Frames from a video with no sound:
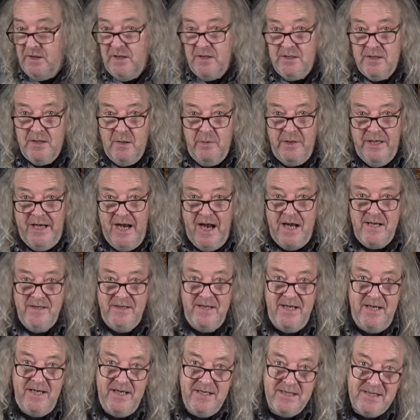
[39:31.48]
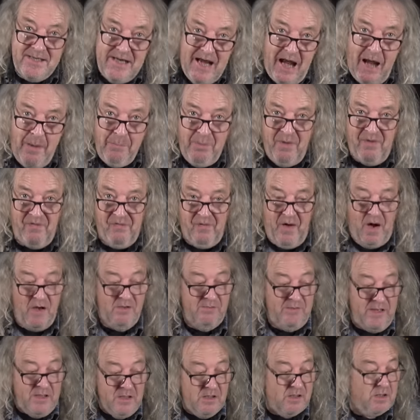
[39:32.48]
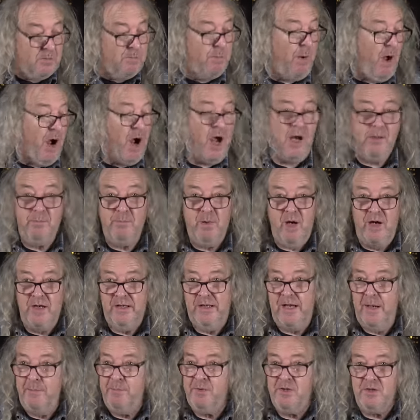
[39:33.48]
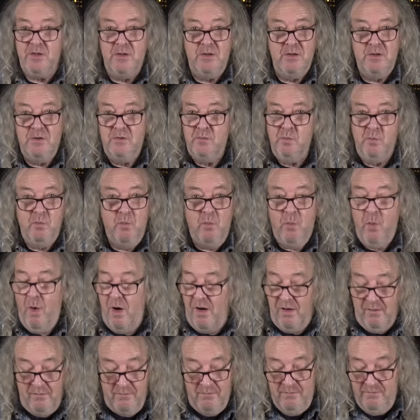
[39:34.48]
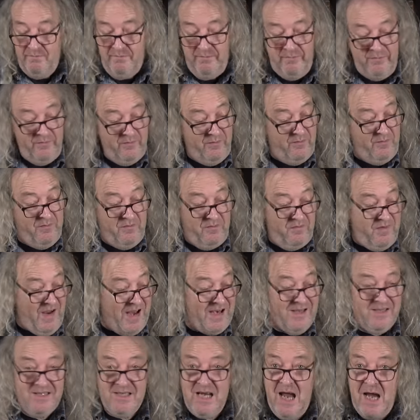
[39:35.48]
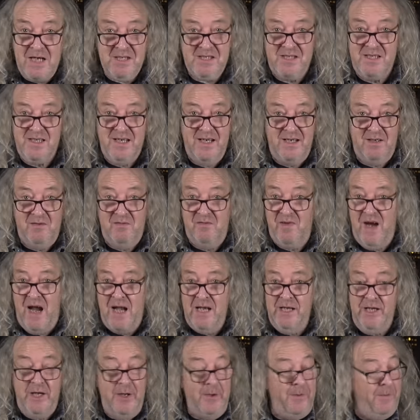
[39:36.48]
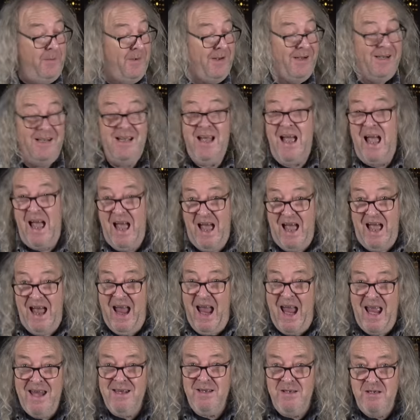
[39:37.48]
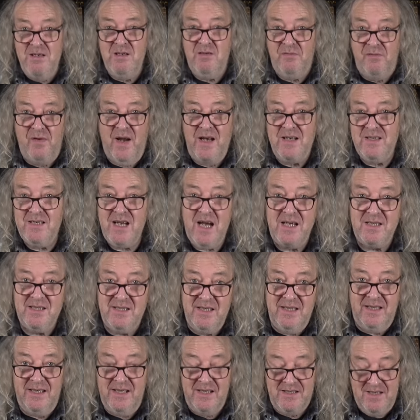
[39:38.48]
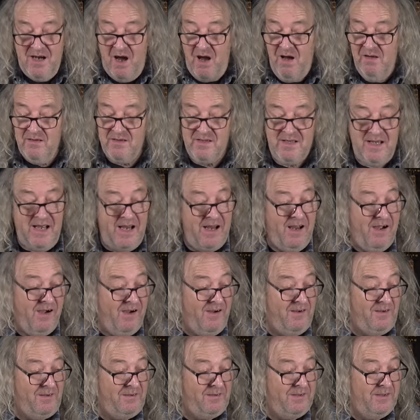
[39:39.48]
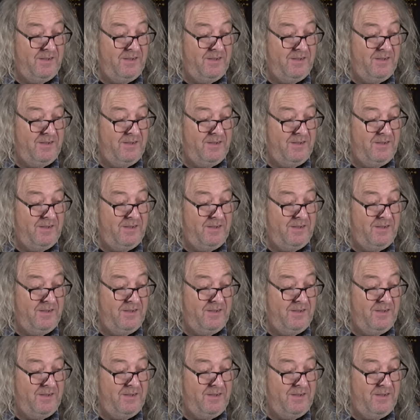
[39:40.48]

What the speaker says: So again, these Epiphone inspired by Gibsons, what fantastic value and fantastic guitars they are.